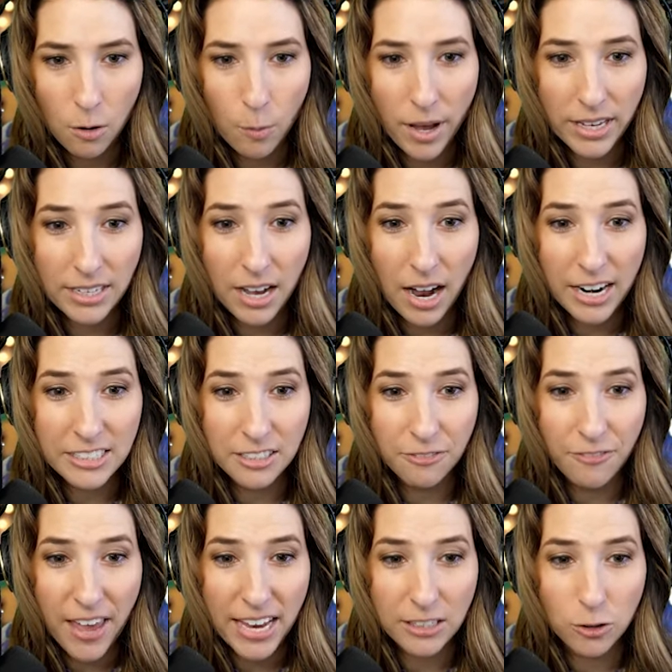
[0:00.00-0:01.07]
Oh my God, it's
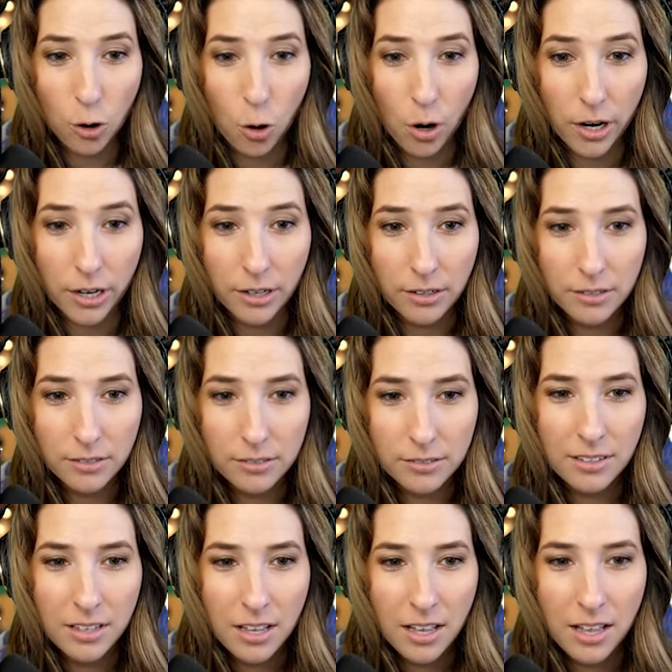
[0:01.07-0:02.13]
a fake door.
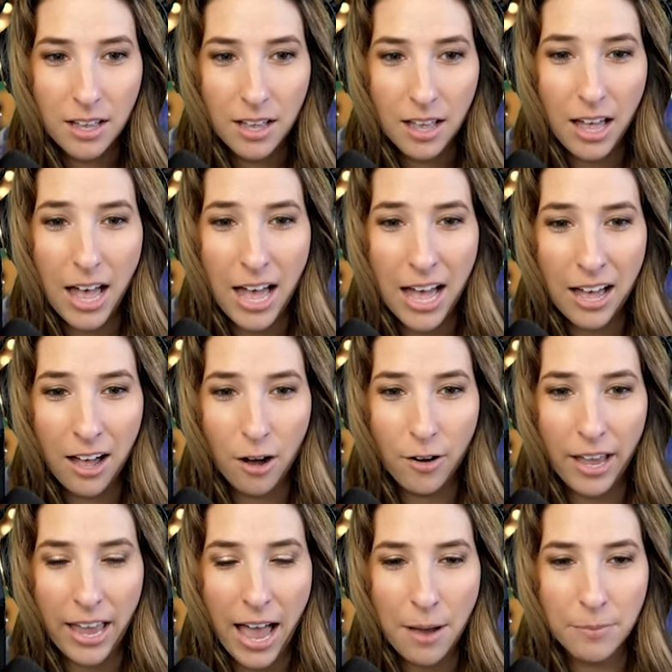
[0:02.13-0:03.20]
Oh no. Ah,
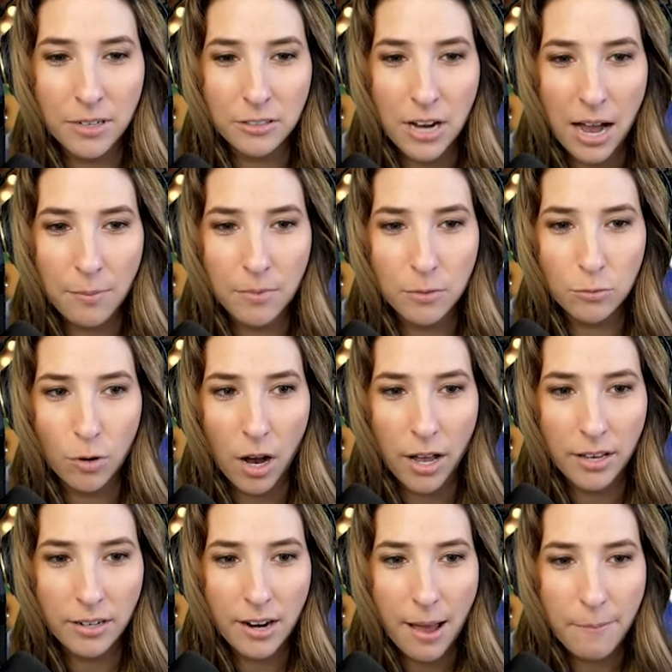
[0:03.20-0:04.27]
okay, I'm gonna
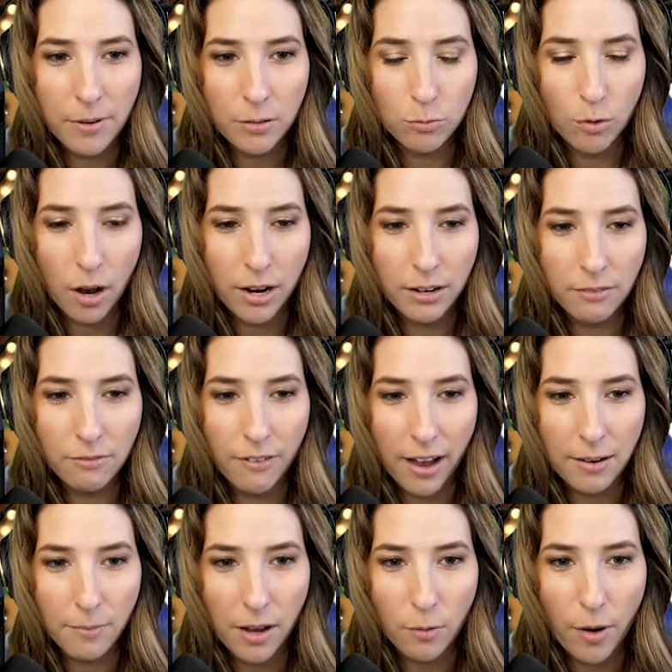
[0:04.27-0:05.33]
run and
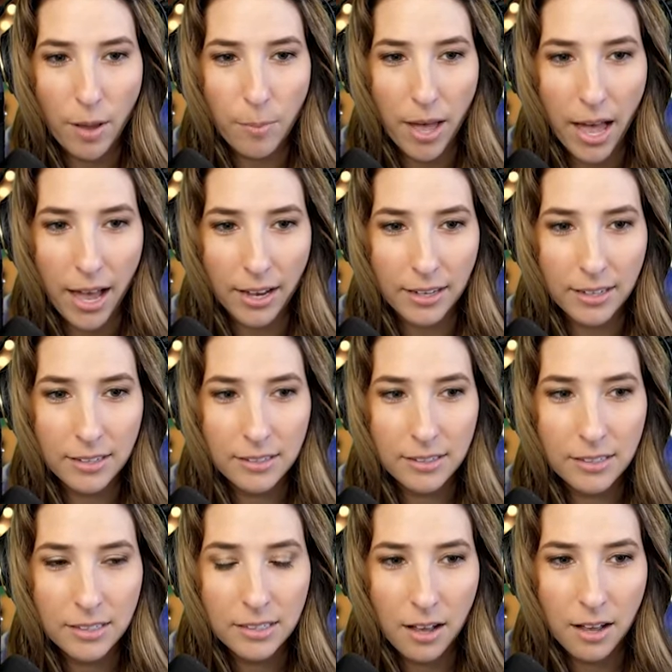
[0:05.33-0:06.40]
find my way back.
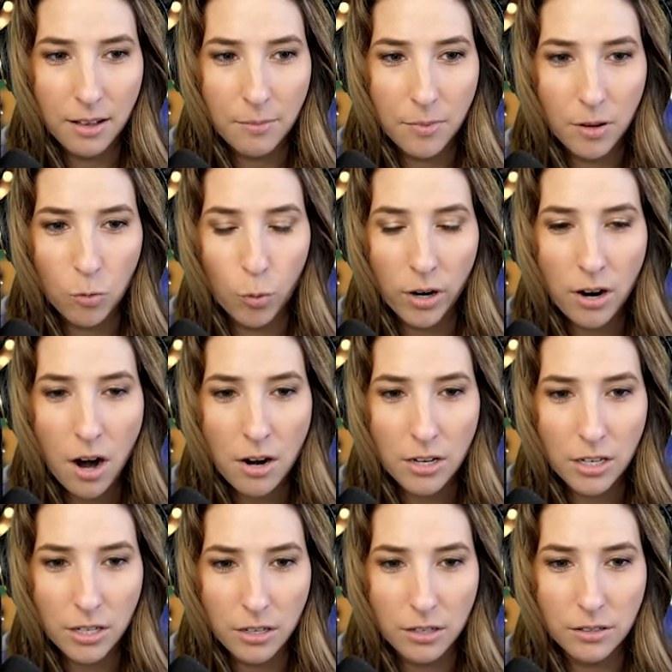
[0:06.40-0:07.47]
Okay, where
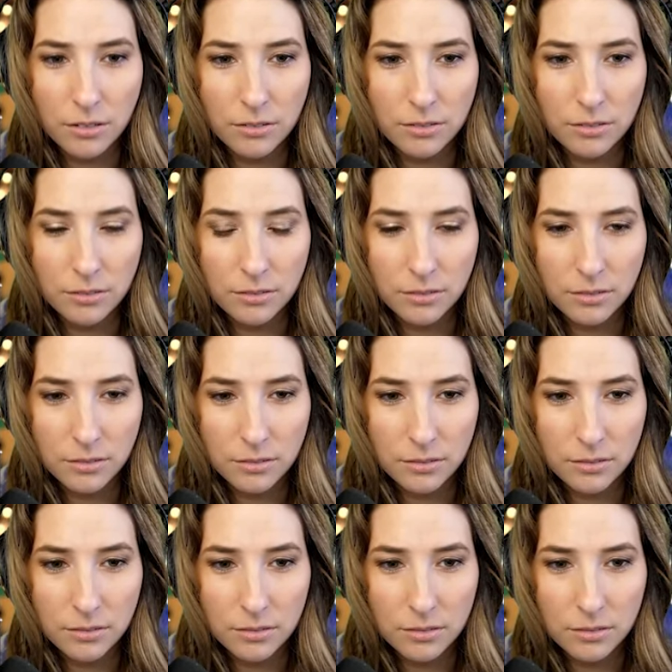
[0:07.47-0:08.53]
are you? Well,
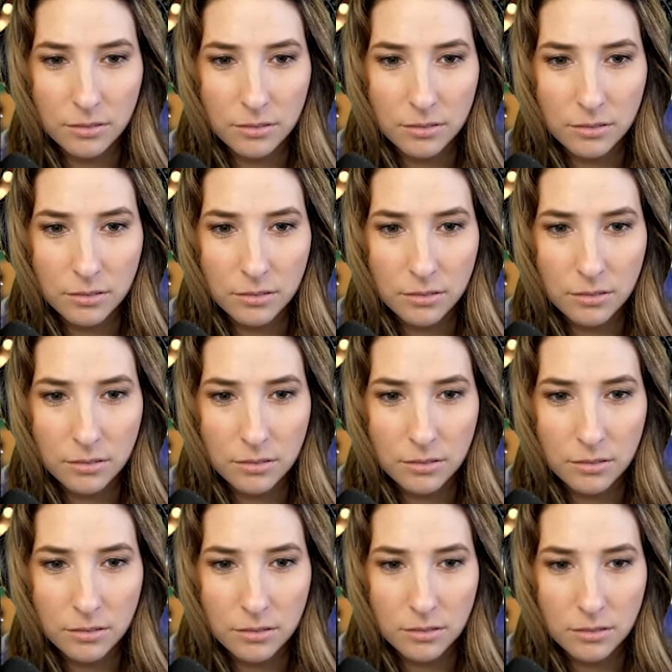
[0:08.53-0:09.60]
I tried to parkour
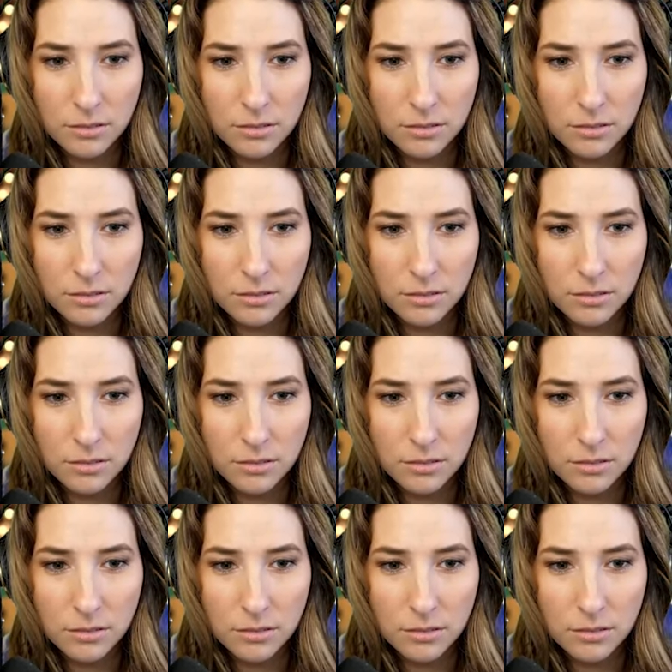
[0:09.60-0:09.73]
again.